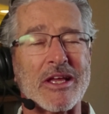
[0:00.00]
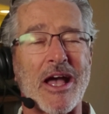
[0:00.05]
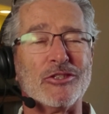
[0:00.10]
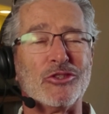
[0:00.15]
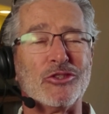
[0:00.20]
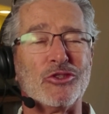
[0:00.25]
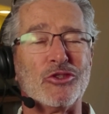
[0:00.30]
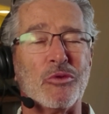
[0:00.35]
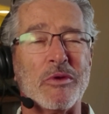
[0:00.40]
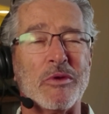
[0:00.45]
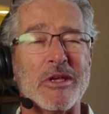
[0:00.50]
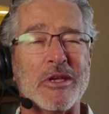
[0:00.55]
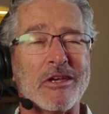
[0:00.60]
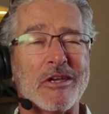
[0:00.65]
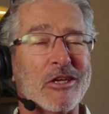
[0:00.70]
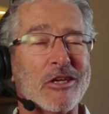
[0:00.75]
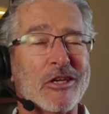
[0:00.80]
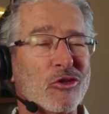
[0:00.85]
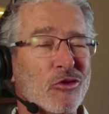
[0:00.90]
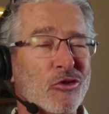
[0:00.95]
God's
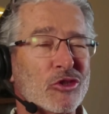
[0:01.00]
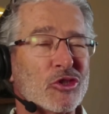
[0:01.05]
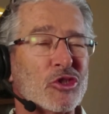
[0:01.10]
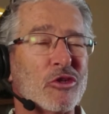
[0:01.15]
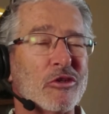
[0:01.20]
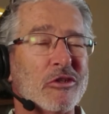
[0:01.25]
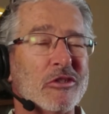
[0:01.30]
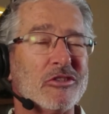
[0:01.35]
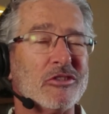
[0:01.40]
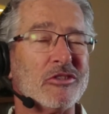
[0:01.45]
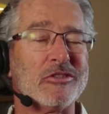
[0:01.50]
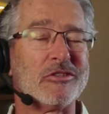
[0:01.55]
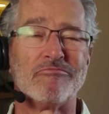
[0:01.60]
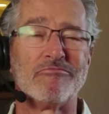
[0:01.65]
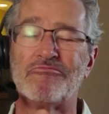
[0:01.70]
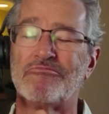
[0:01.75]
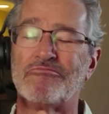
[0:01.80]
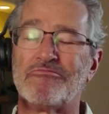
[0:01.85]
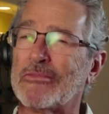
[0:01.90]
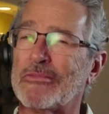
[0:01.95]
doing in your church,
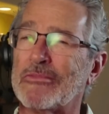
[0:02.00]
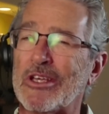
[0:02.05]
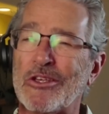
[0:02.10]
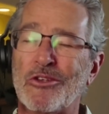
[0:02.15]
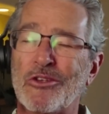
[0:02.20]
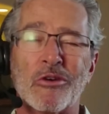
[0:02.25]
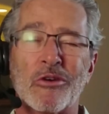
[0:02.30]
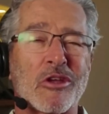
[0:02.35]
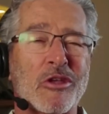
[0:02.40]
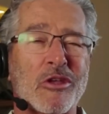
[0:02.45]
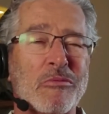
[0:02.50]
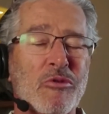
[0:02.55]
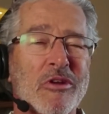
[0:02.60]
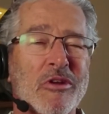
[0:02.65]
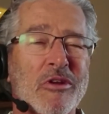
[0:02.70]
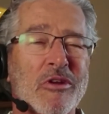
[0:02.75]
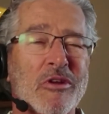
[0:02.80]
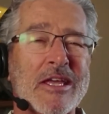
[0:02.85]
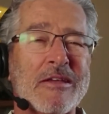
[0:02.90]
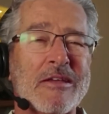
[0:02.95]
in your
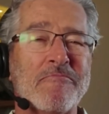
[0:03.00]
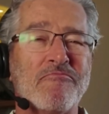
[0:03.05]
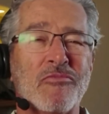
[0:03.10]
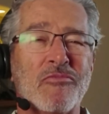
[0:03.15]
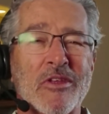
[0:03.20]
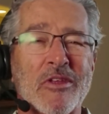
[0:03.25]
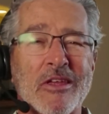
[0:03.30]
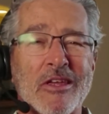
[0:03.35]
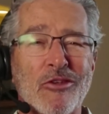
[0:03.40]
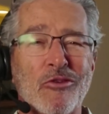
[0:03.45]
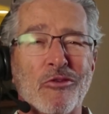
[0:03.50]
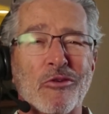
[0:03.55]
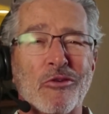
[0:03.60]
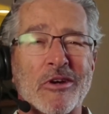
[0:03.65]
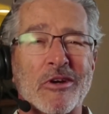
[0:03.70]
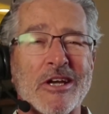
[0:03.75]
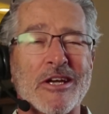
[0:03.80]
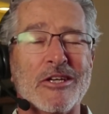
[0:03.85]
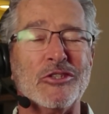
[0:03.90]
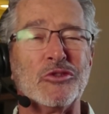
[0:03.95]
community, in your
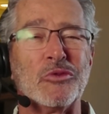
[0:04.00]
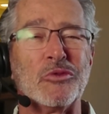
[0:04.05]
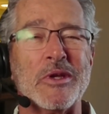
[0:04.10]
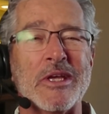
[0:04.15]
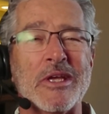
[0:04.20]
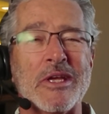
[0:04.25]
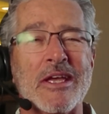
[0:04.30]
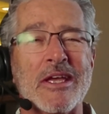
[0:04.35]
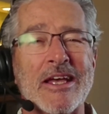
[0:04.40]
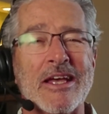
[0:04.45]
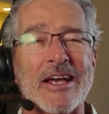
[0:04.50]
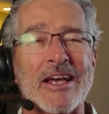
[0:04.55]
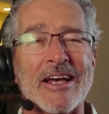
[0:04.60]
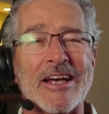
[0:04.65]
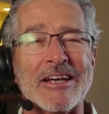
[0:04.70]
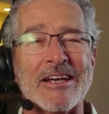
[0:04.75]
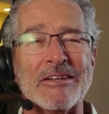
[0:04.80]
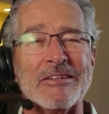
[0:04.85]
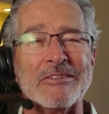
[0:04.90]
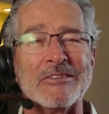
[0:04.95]
country.
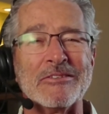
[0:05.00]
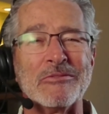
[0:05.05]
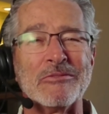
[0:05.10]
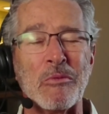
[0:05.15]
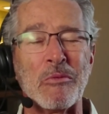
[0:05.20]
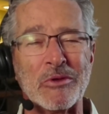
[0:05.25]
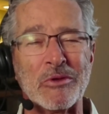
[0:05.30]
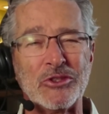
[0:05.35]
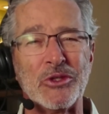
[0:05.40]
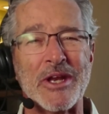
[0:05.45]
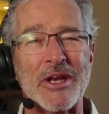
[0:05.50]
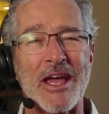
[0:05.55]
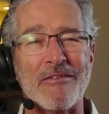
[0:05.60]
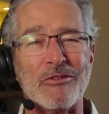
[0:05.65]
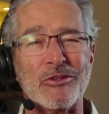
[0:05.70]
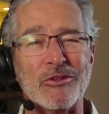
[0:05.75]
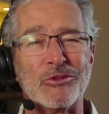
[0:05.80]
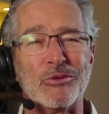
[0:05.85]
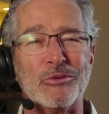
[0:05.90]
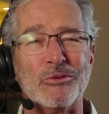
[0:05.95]
We want you to
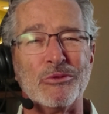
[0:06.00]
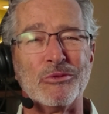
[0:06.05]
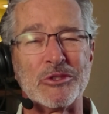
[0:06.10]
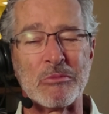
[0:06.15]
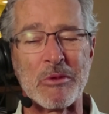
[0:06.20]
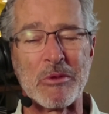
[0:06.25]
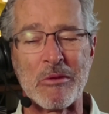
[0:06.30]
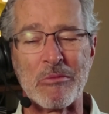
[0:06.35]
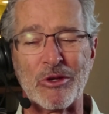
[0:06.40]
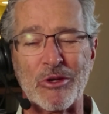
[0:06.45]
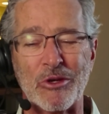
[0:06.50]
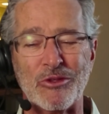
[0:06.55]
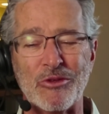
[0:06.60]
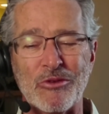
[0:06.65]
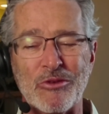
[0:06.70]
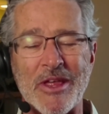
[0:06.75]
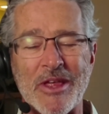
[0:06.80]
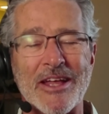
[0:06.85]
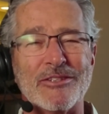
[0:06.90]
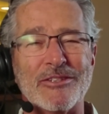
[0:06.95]
have the tools to be able to
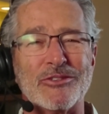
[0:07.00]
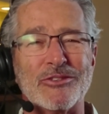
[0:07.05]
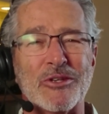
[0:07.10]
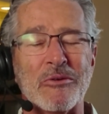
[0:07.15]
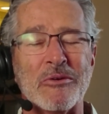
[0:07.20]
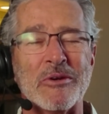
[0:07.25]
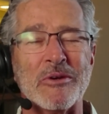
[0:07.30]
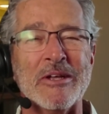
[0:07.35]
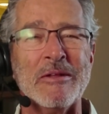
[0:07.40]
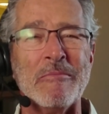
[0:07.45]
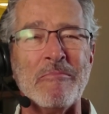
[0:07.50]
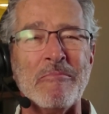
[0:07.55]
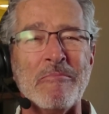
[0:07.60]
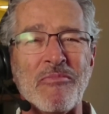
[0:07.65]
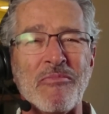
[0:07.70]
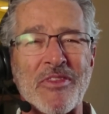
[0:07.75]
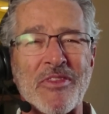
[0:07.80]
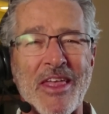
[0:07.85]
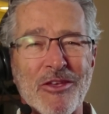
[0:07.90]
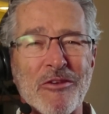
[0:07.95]
do that. So
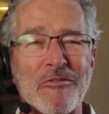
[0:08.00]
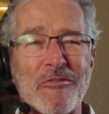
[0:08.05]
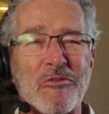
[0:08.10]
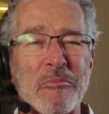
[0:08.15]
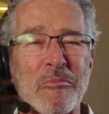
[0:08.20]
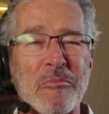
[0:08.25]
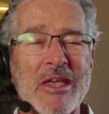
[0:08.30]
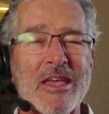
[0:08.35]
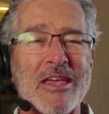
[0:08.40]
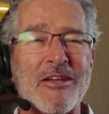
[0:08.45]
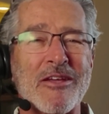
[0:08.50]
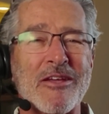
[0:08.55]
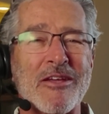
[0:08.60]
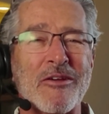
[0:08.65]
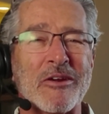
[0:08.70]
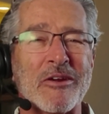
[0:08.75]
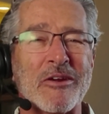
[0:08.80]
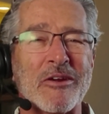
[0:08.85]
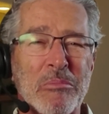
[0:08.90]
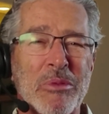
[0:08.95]
thank you for being
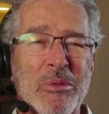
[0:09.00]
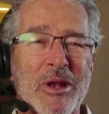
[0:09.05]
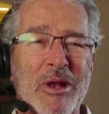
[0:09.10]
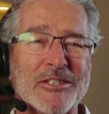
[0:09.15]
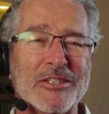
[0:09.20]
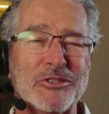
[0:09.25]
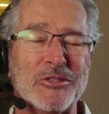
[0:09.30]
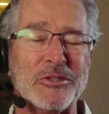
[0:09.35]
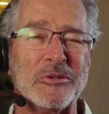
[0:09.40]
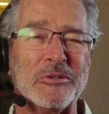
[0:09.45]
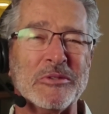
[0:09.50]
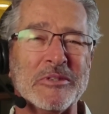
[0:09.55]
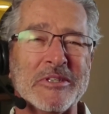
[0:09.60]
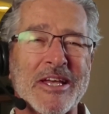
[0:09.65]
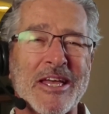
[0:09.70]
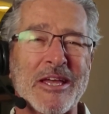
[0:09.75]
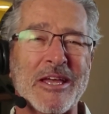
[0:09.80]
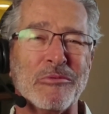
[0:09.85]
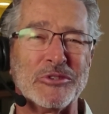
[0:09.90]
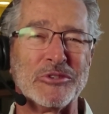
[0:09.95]
here. God bless you,
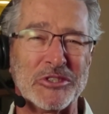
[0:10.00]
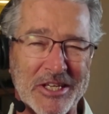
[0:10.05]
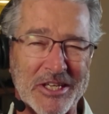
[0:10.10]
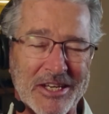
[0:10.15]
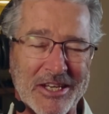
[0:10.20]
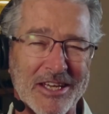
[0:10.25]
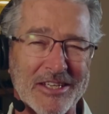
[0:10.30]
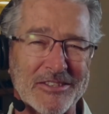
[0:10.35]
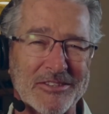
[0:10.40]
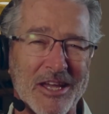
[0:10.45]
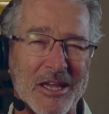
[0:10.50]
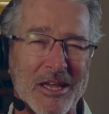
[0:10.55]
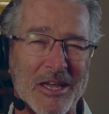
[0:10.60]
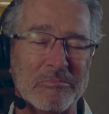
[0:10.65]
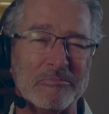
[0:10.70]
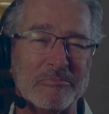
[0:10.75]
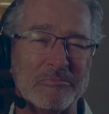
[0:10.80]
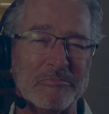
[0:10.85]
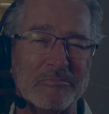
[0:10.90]
and we'll see you next time.